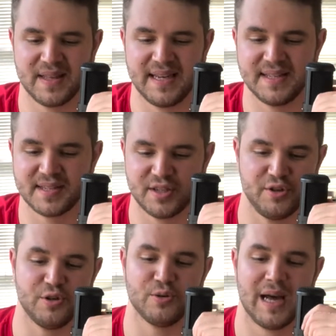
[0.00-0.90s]
is
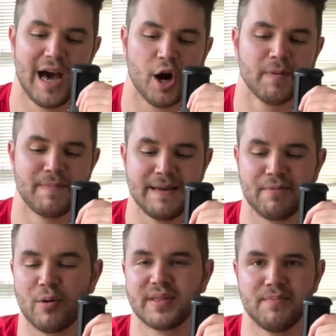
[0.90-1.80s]
to help
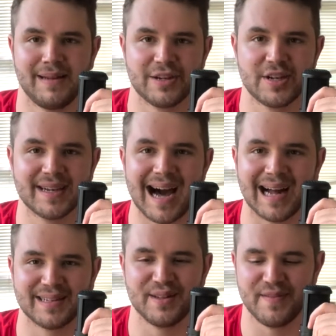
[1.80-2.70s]
people with diminishing
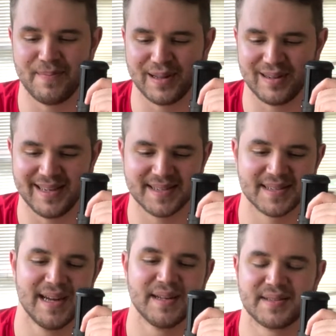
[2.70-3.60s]
cognitive
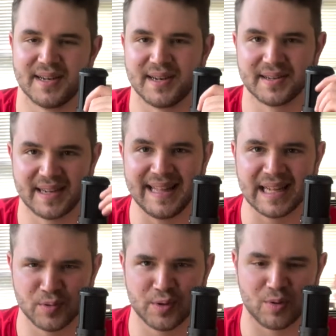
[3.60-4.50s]
abilities to
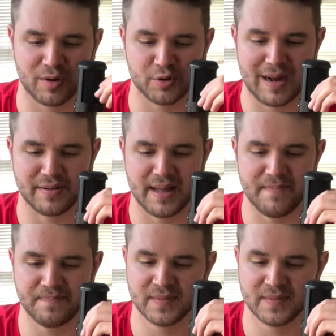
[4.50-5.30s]
connect with the world around them.